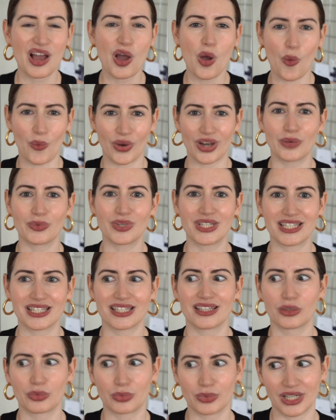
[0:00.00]
when we see
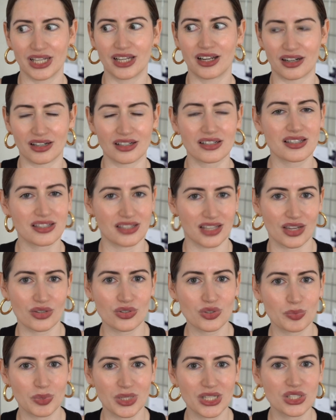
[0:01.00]
a really hard sales
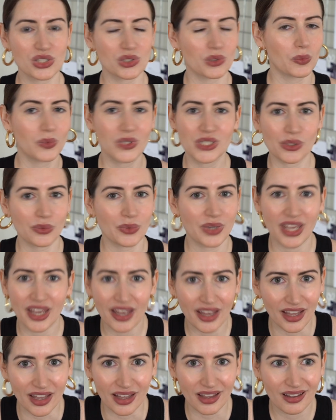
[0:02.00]
pitch. We don't
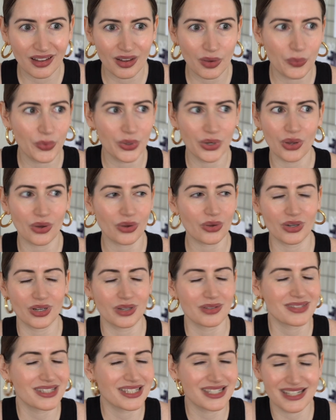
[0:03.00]
care. We're not gonna
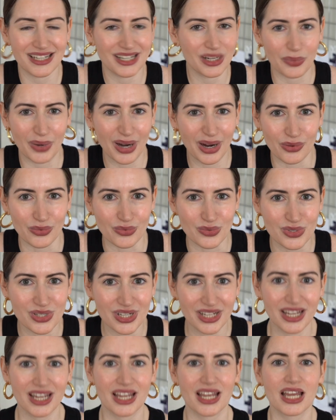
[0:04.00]
stick around.
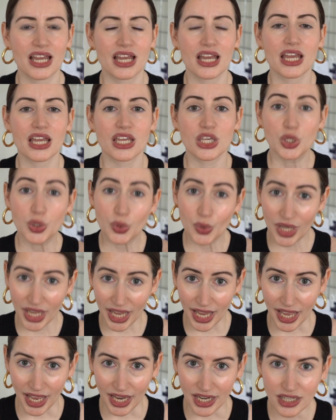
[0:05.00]
You
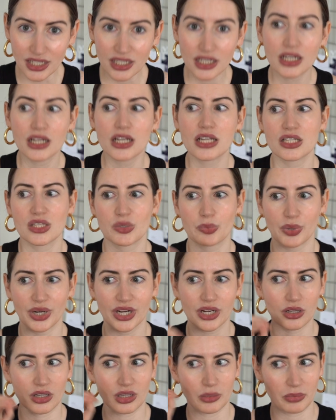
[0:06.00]
can
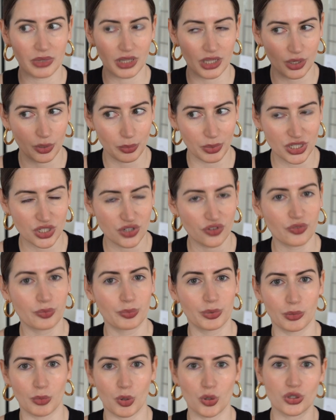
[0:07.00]
sprinkle a little bit of
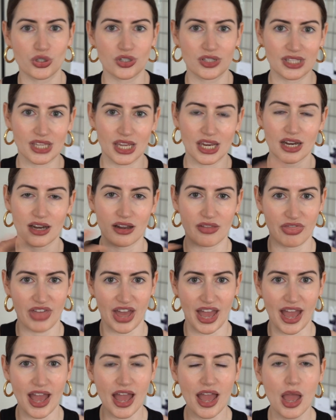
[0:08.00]
promotions here and
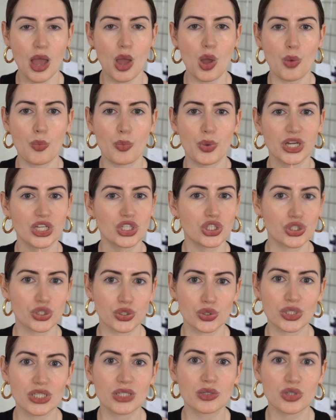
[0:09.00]
there, but it
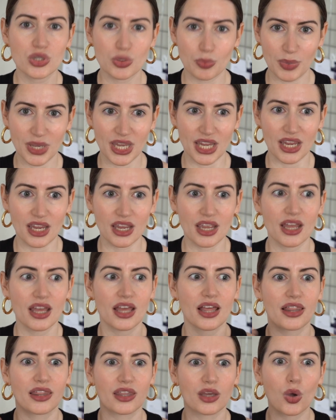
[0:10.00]
shouldn't be
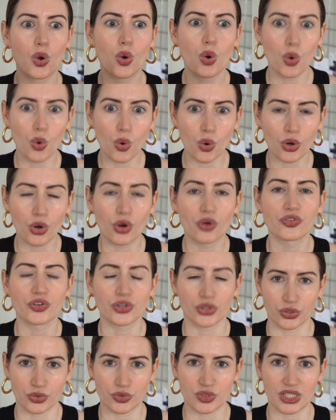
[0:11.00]
the core of your
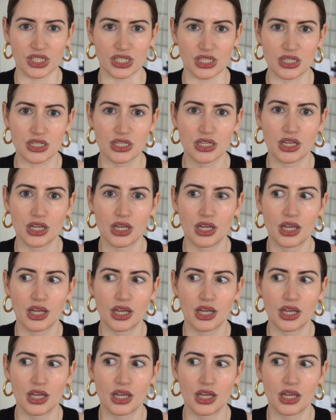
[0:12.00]
content.